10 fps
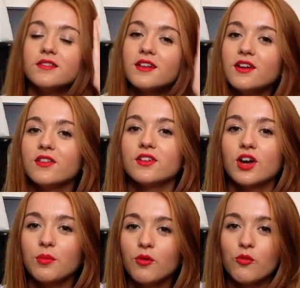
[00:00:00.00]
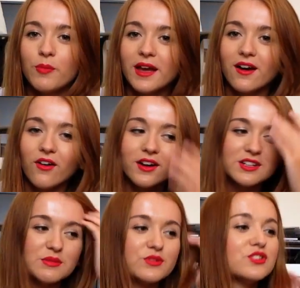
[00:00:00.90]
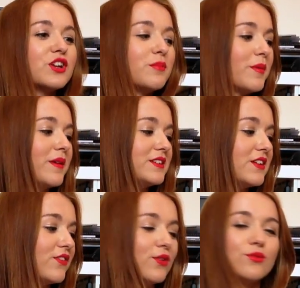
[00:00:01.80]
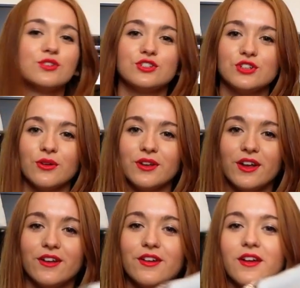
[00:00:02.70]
Then another couple of bigger items, which are going to be a bit difficult to show you.